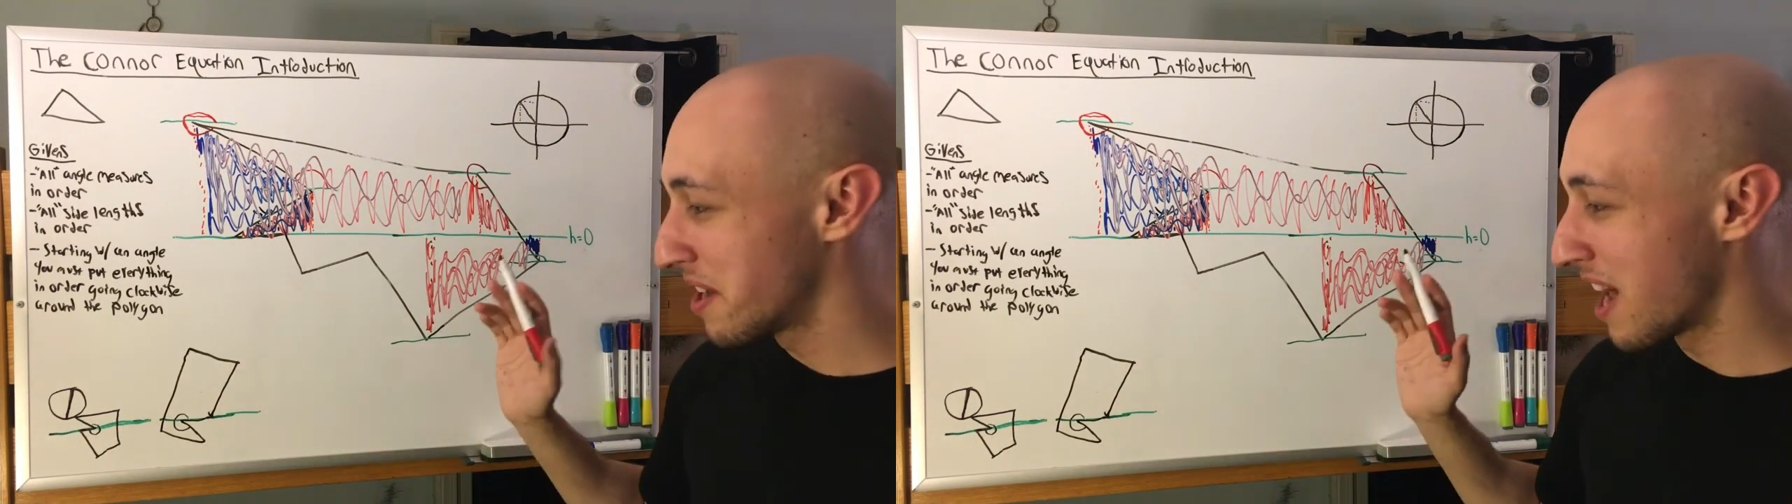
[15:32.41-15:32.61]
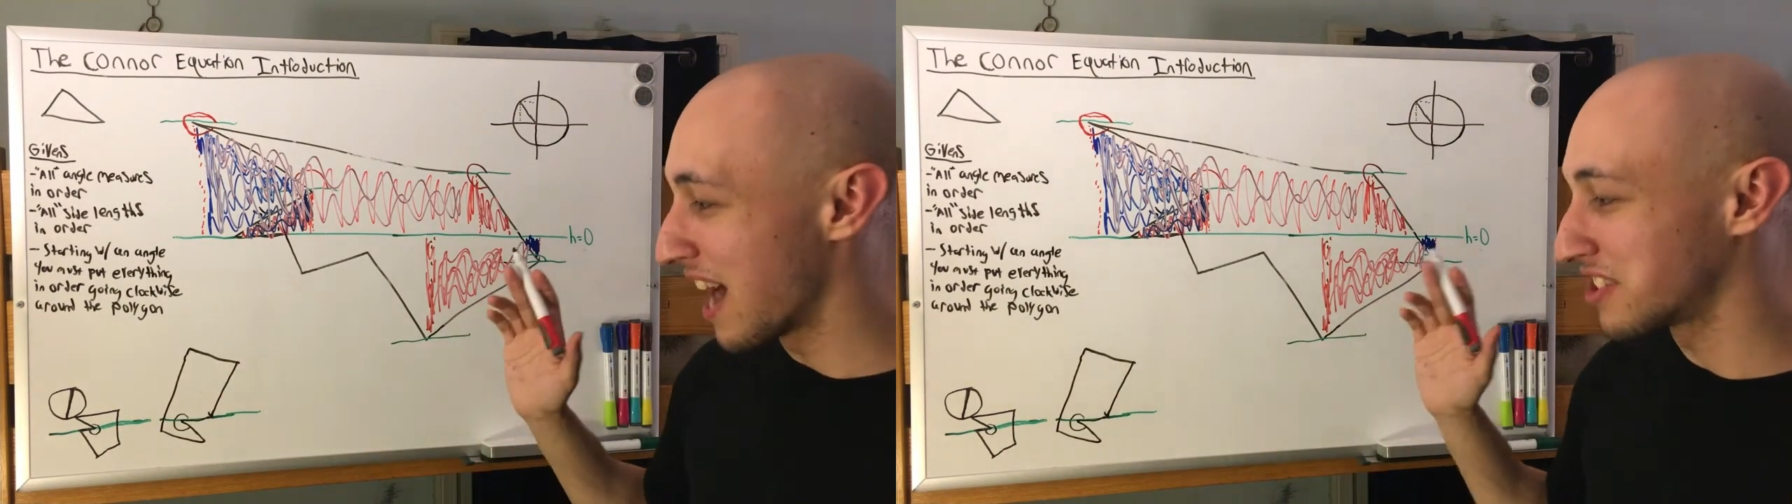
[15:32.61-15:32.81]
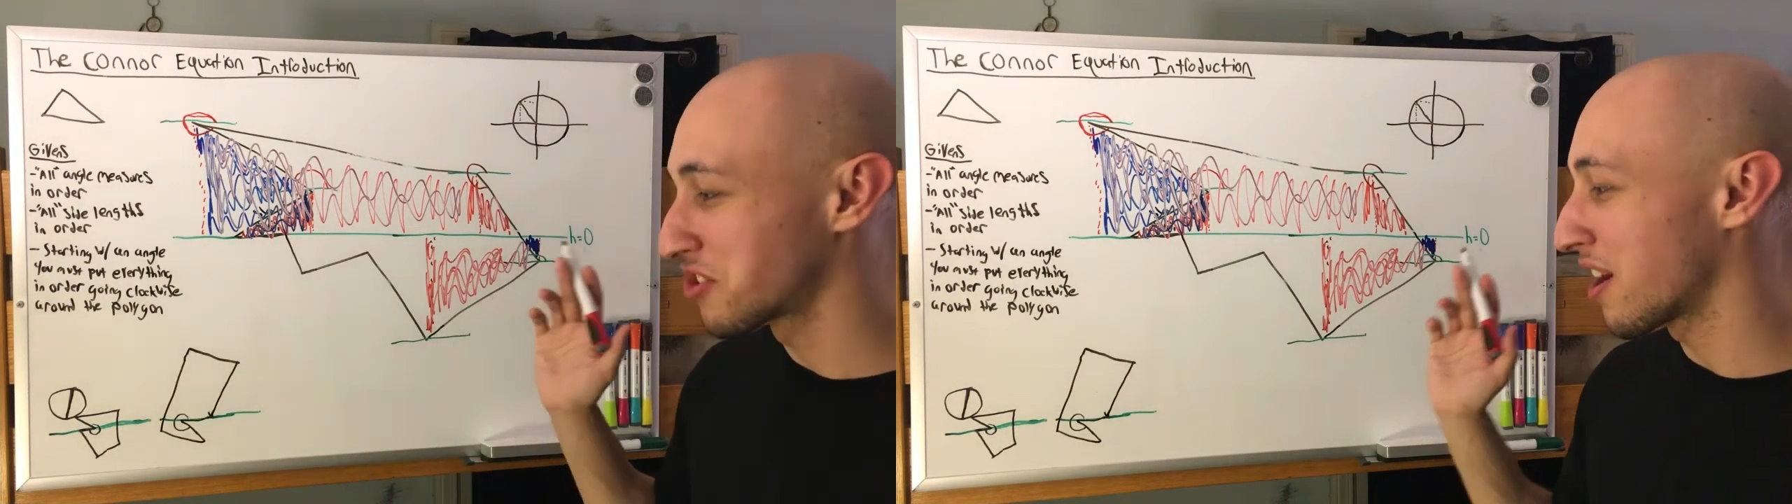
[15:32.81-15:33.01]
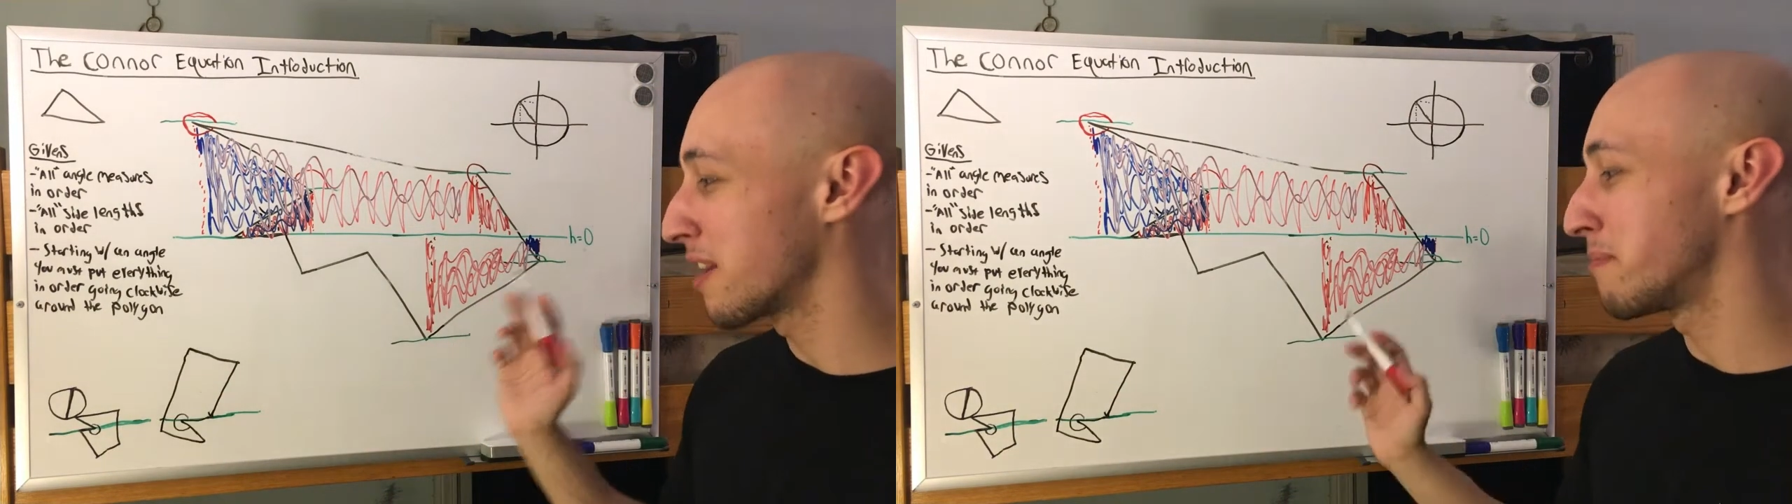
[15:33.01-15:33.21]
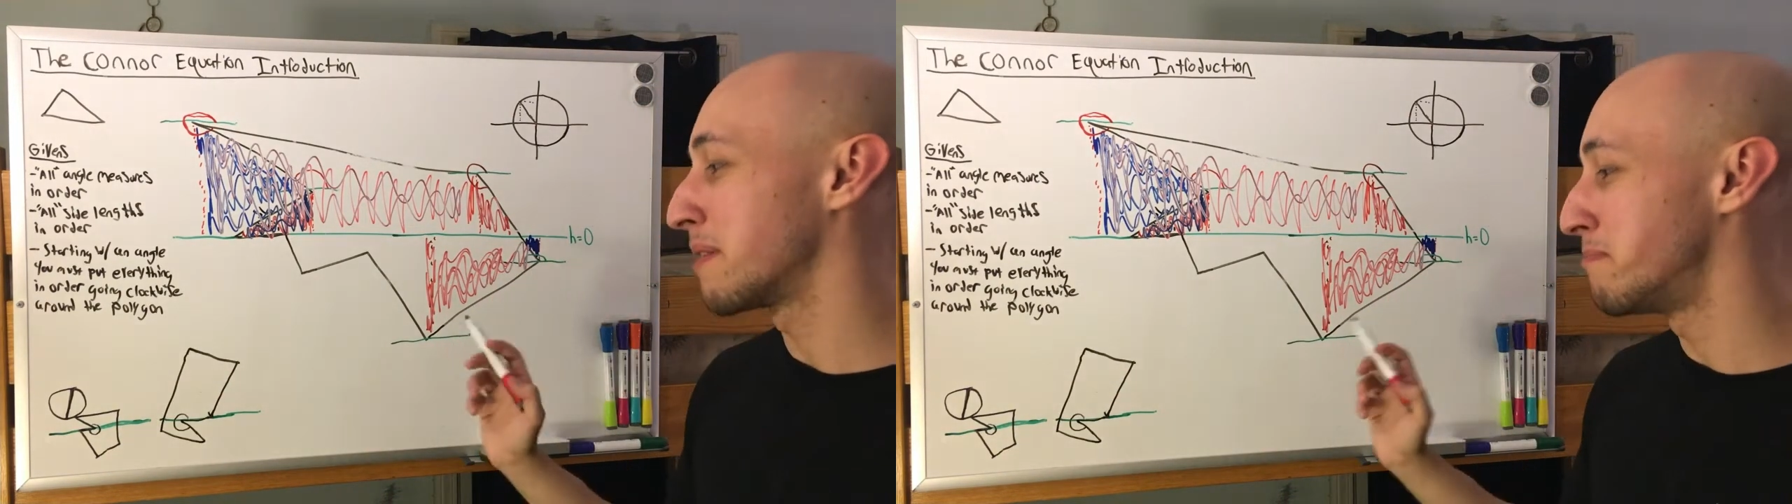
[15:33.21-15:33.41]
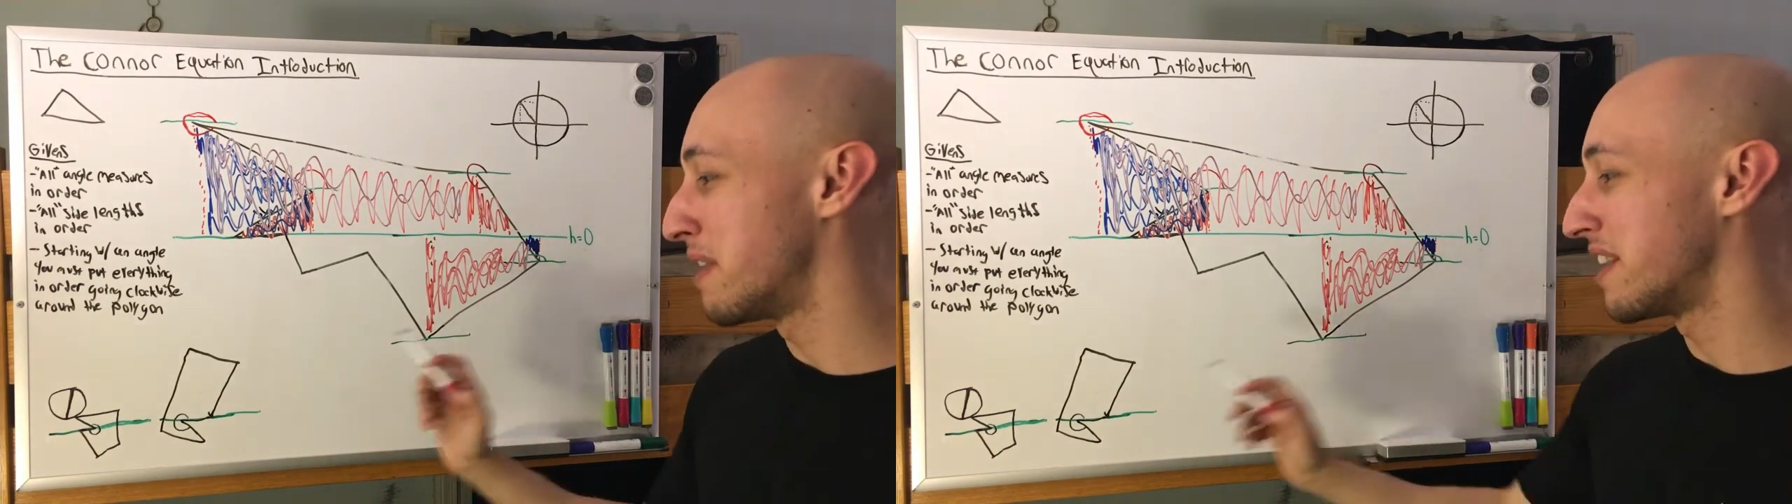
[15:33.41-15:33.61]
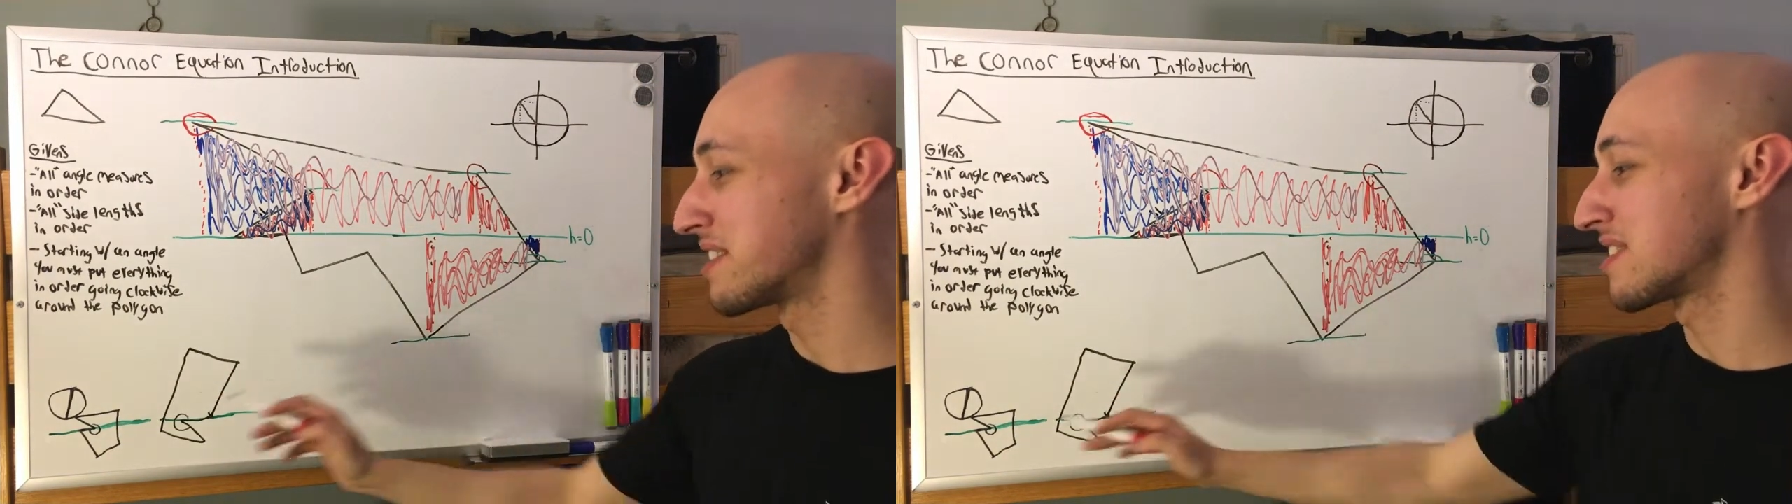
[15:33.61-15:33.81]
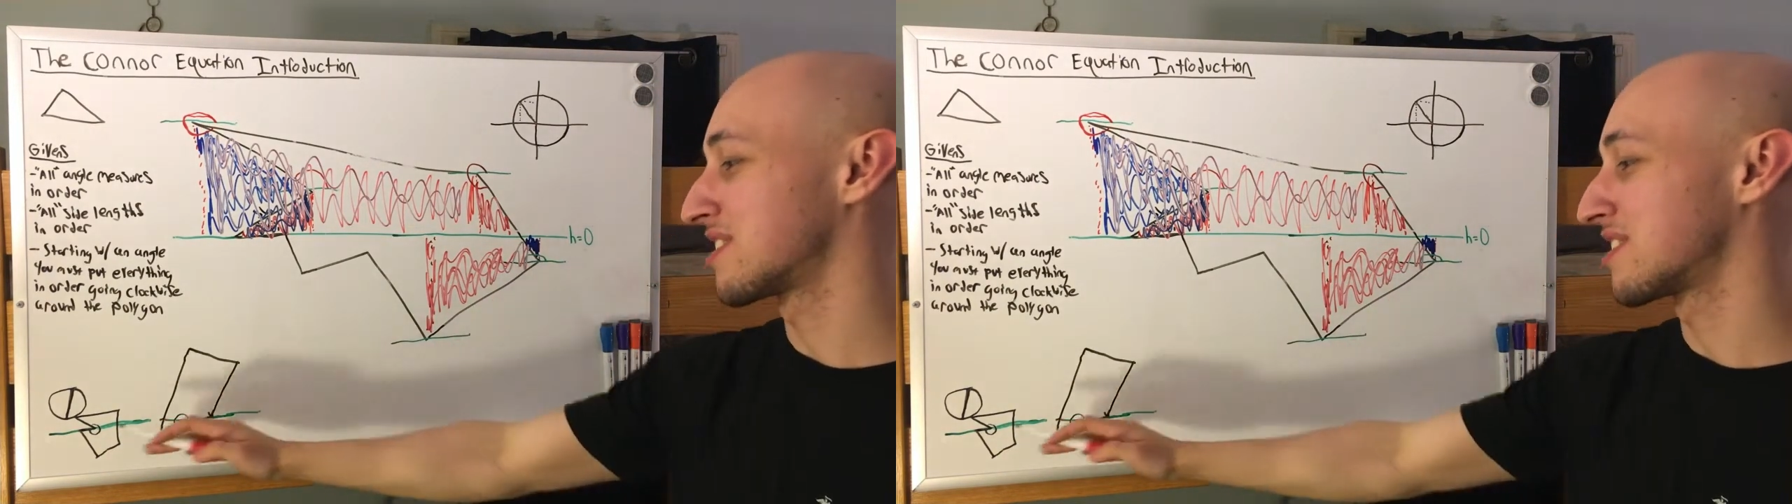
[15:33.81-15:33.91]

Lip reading: I tried my best